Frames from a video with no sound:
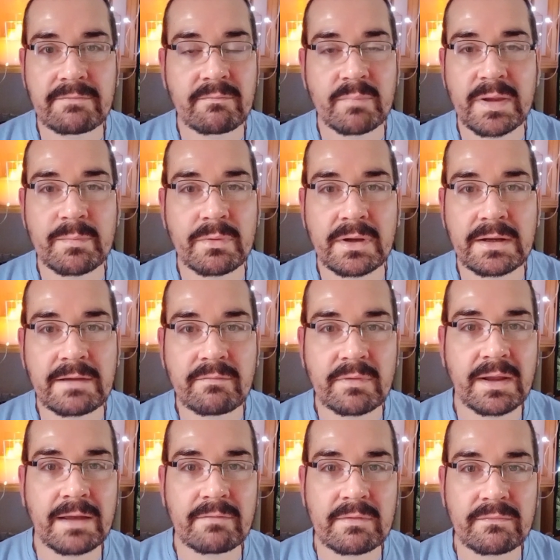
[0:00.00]
People can even
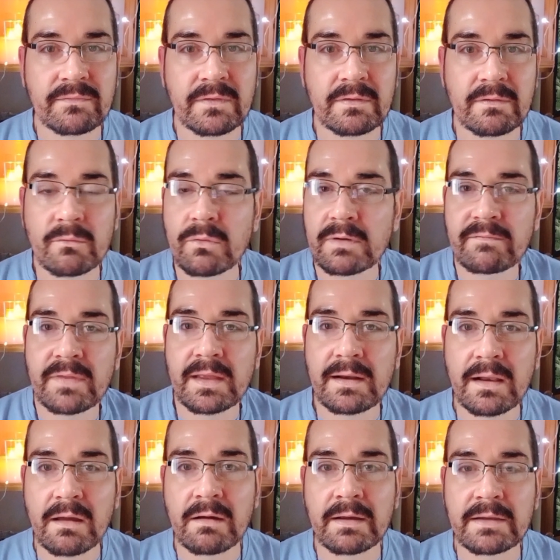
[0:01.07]
have it for all of their
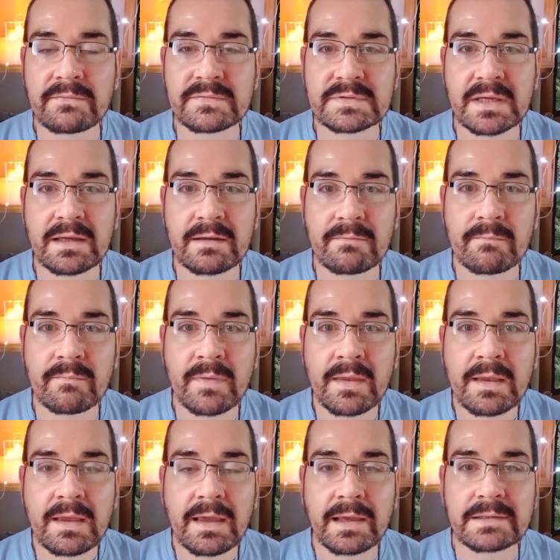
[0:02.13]
lives.
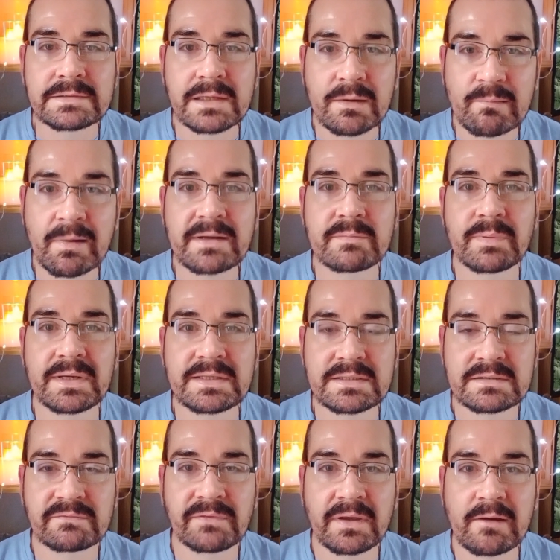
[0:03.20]
It's incredibly
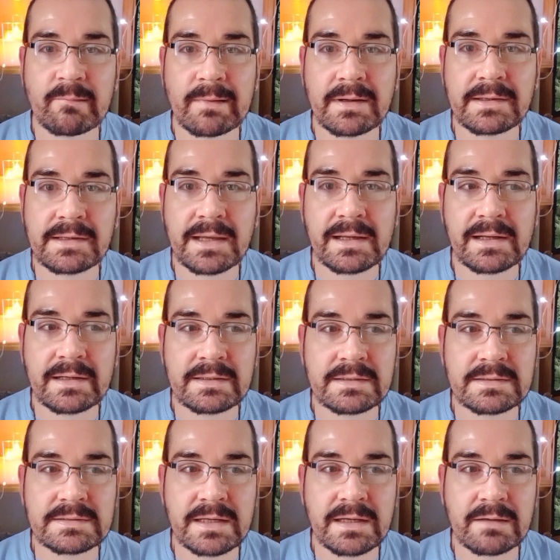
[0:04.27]
disfiguring
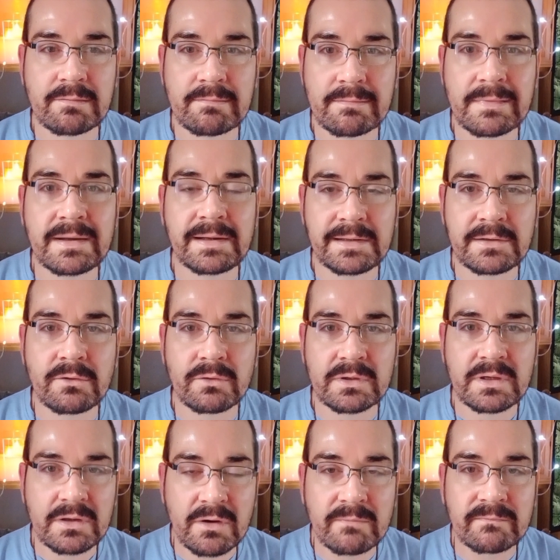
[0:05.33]
and it can really knock
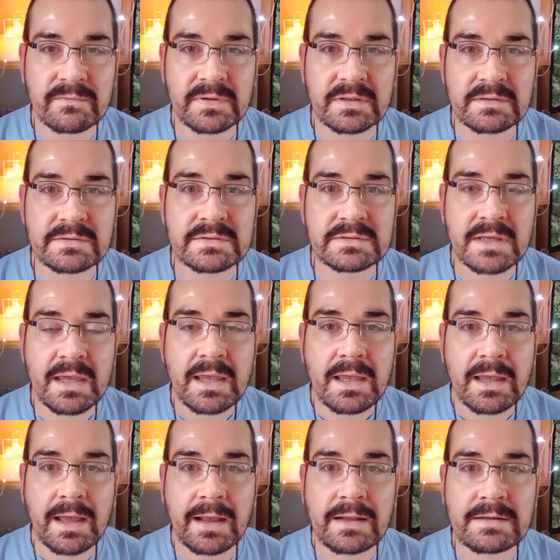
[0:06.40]
your confidence
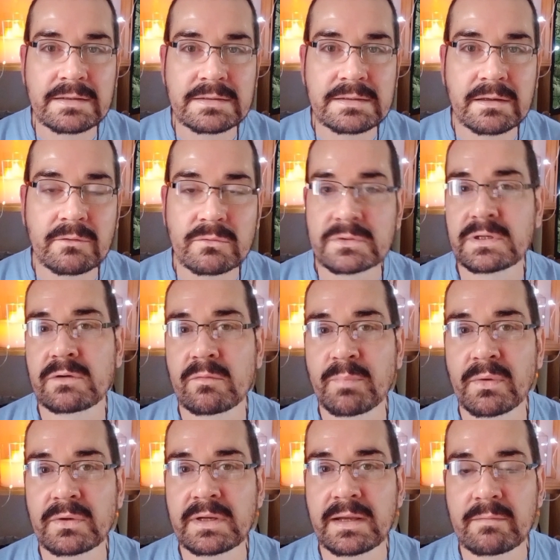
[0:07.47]
and alter your
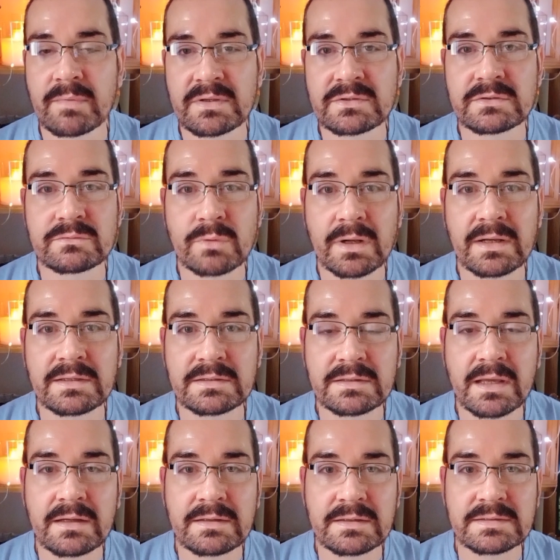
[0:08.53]
body image as well.
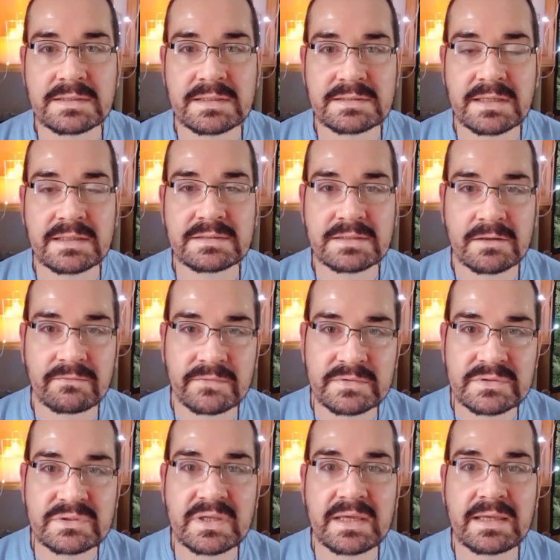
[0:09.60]
And as I say,
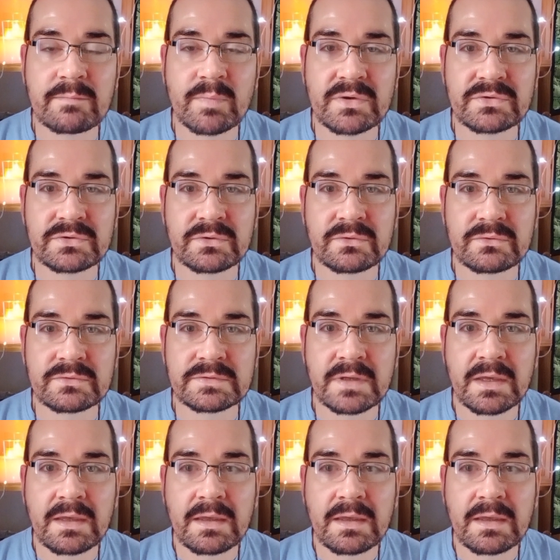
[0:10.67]
self-esteem issues.